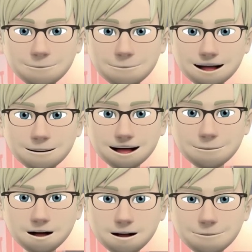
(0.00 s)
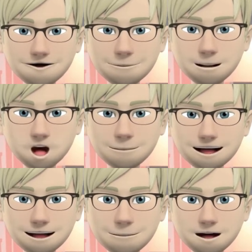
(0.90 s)
At Genergy, we
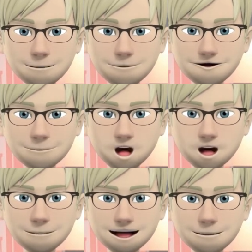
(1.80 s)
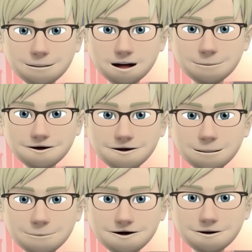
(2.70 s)
understand that your job is
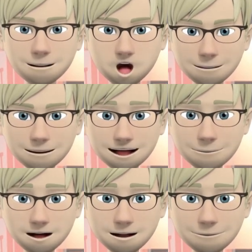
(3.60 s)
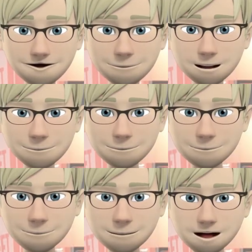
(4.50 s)
not to repair generators.
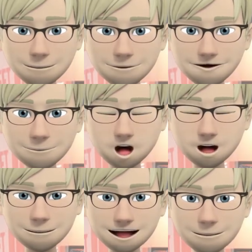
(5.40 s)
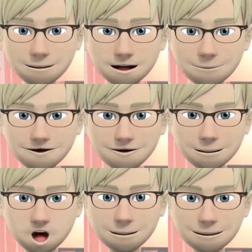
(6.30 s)
That's why all our equipment
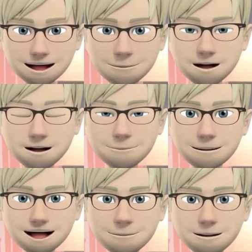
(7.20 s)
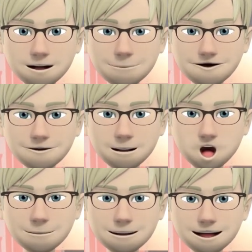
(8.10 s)
includes direct contact with our
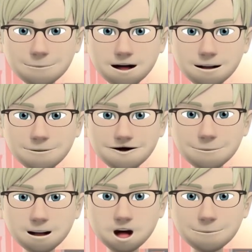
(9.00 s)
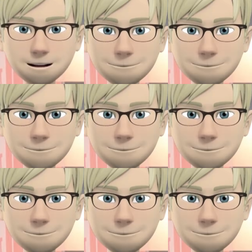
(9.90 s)
customer service department.